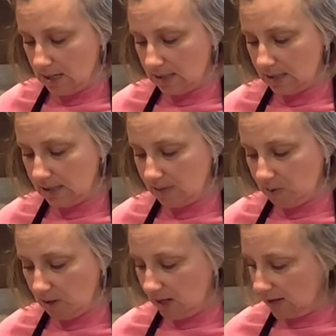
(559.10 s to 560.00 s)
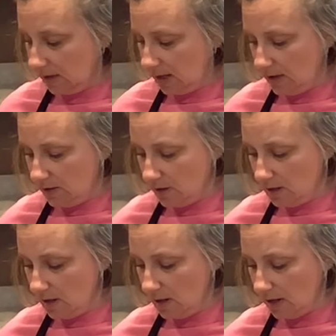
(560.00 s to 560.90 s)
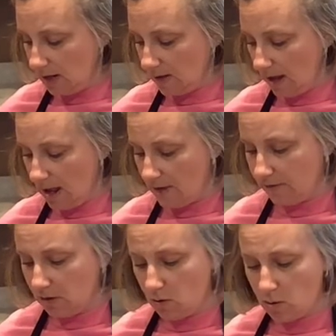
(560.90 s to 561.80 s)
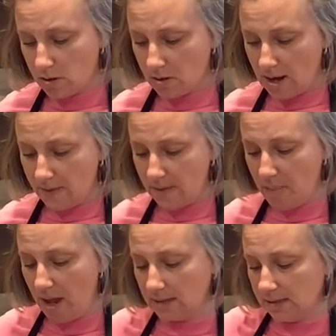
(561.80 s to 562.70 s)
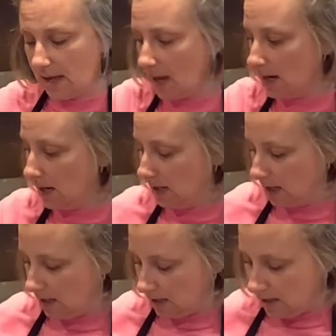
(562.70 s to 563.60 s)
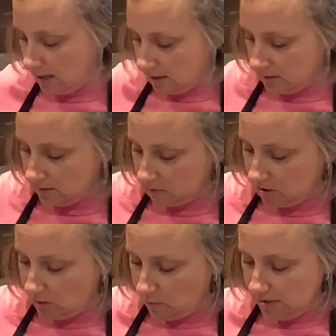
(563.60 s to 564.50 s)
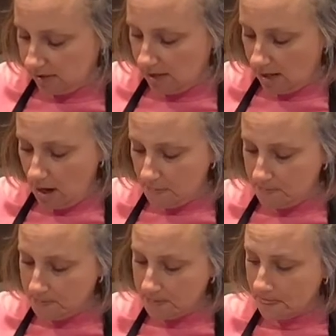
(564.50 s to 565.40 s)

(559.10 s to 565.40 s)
teaspoon at the other, and half and quarter on the back side. I'm just gonna whisk that up.